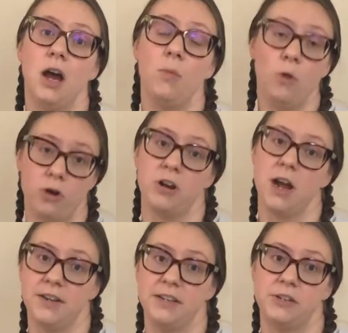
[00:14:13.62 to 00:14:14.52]
water
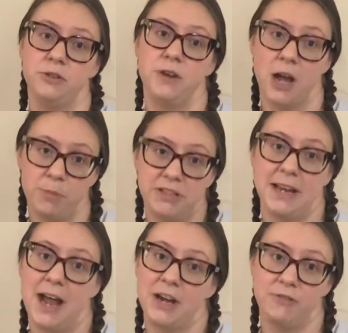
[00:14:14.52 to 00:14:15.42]
content too, to help you stay
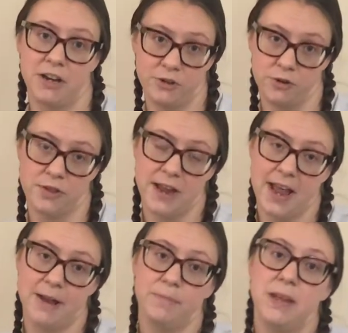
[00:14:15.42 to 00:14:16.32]
hydrated during the
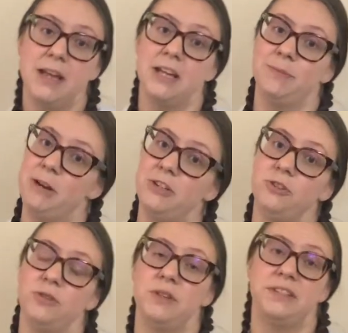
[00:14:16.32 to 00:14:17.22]
day, especially
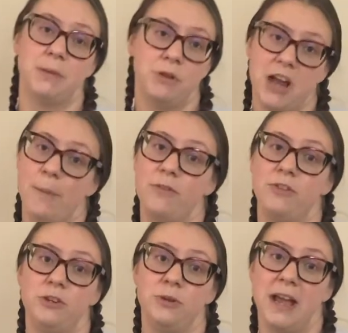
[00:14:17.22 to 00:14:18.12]
during the summertime. If you're
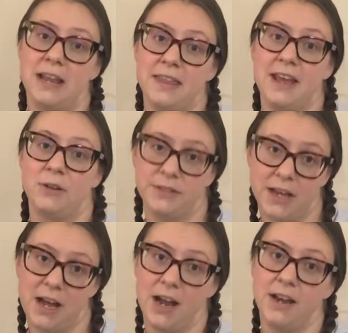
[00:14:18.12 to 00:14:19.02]
doing anything
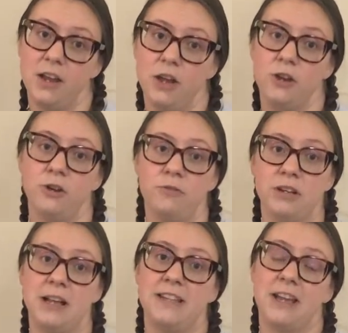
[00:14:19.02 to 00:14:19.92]
outside, you don't
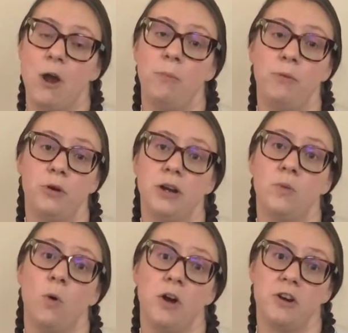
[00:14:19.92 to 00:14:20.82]
realize how
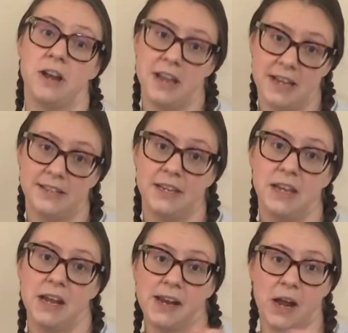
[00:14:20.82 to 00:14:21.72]
important water is.
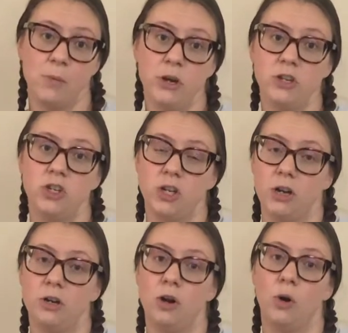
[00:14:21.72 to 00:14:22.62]
And I wouldn't
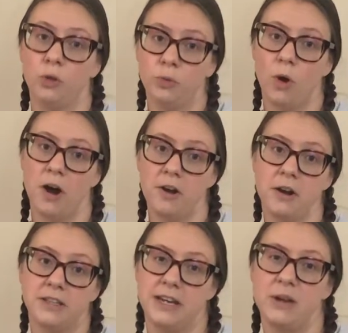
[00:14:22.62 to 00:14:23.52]
chug cold water,
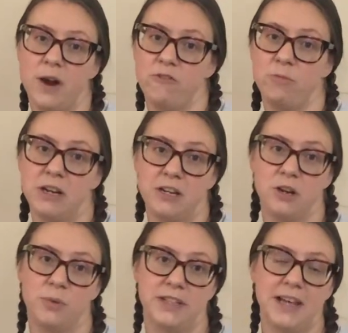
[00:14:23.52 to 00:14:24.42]
because I know everybody,
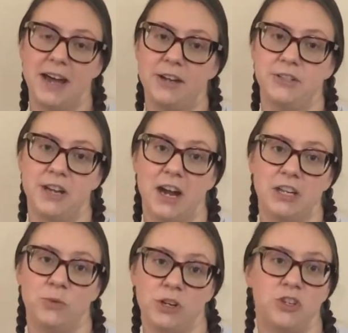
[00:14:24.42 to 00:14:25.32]
when it's hot outside,
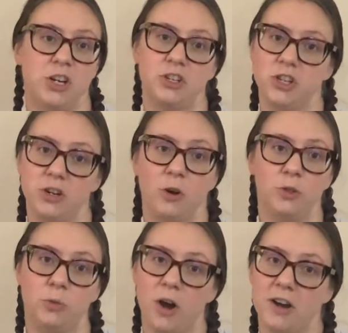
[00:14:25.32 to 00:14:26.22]
you want to chug
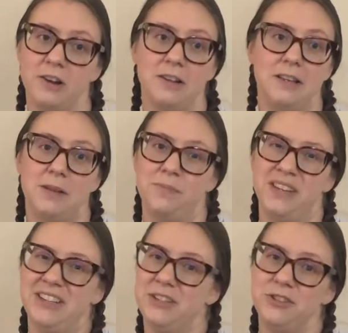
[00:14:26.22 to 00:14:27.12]
cold water.
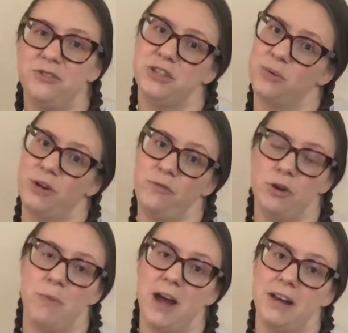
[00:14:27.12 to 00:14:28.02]
That doesn't usually work for
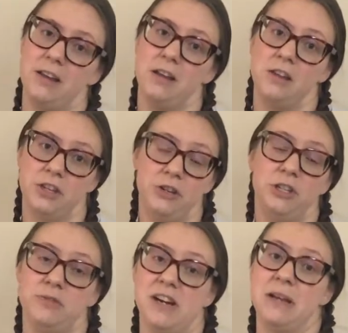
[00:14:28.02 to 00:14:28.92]
your body. The
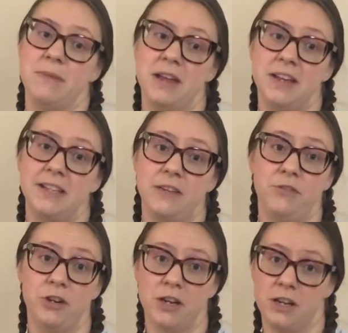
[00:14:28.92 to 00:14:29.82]
usually recommend is if
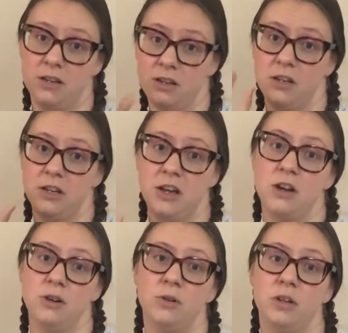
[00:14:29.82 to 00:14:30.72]
you're gonna,
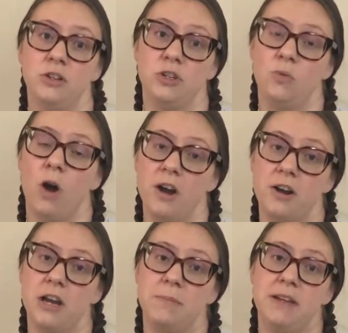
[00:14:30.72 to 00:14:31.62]
do water,
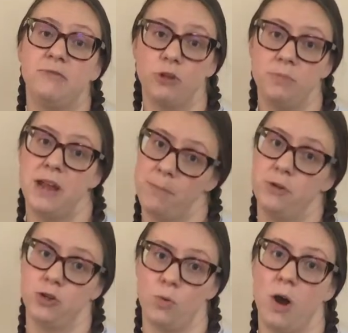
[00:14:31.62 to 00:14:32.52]
it'd be room
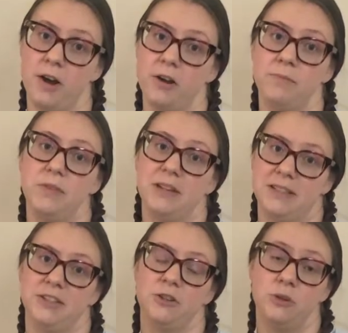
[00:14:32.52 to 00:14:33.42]
temperature water, because
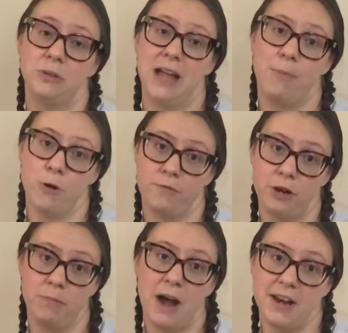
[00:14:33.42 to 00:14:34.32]
that's going to do a lot more for
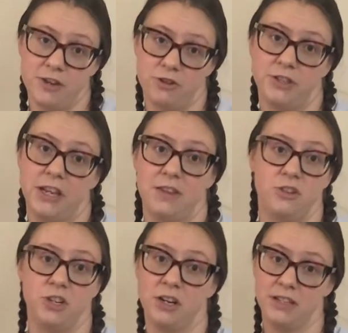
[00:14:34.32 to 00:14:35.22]
your body and your skin than
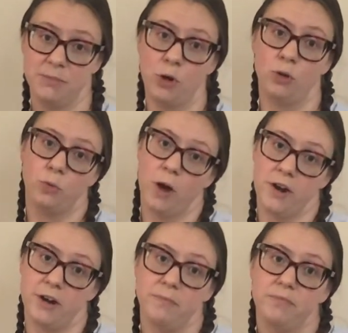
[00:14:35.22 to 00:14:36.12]
chugging some cold
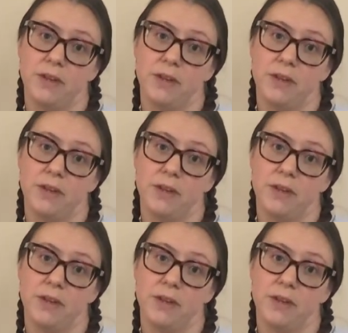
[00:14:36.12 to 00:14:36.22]
water.